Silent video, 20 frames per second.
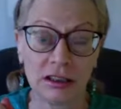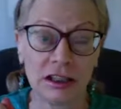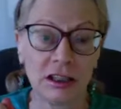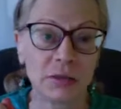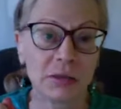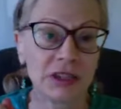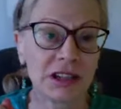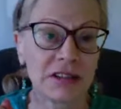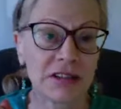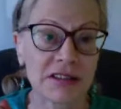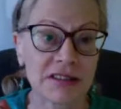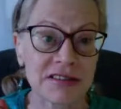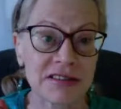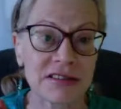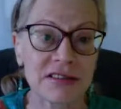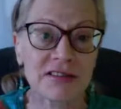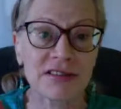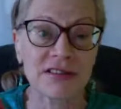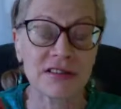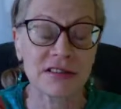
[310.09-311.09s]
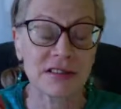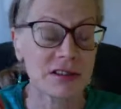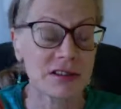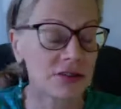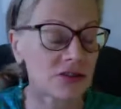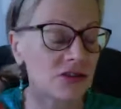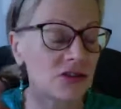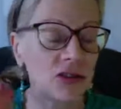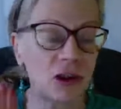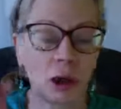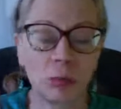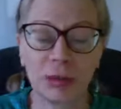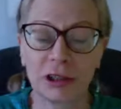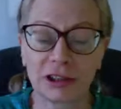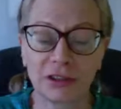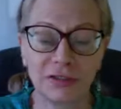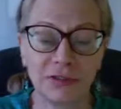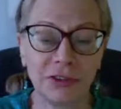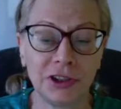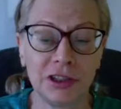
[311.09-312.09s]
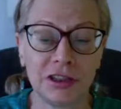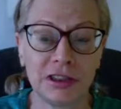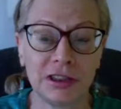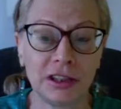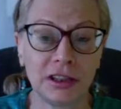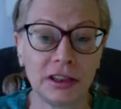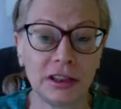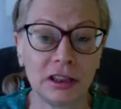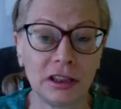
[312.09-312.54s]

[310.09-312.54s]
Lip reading: because there's no better feeling